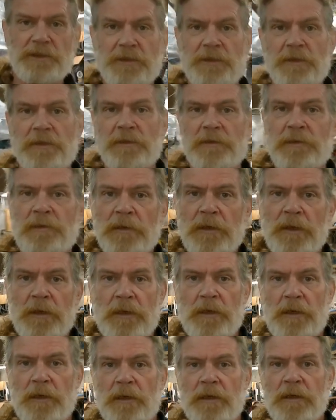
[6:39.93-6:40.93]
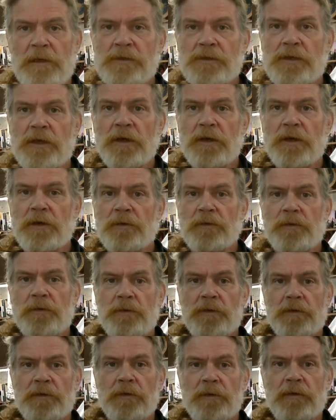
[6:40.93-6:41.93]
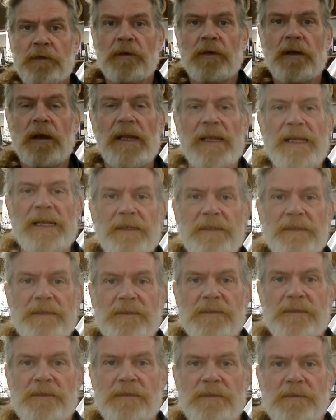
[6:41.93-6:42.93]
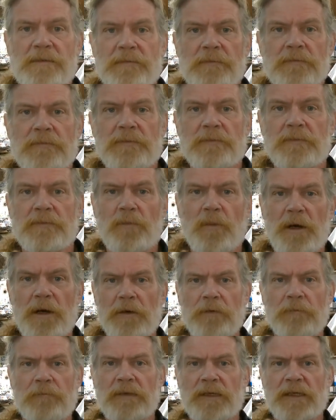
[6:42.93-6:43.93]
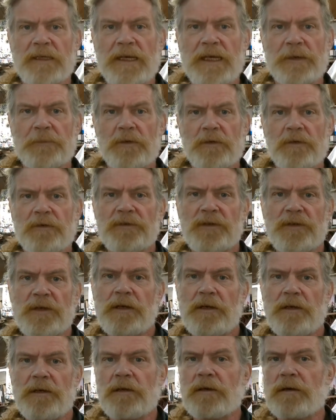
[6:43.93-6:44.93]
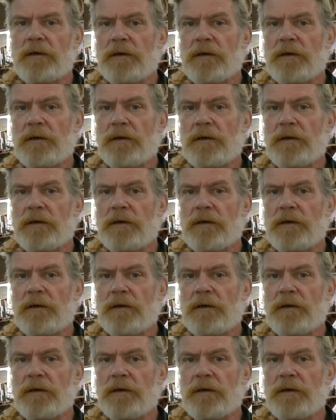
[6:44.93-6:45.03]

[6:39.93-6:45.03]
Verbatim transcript: Oh, good. Okay. So it's where the camera was here.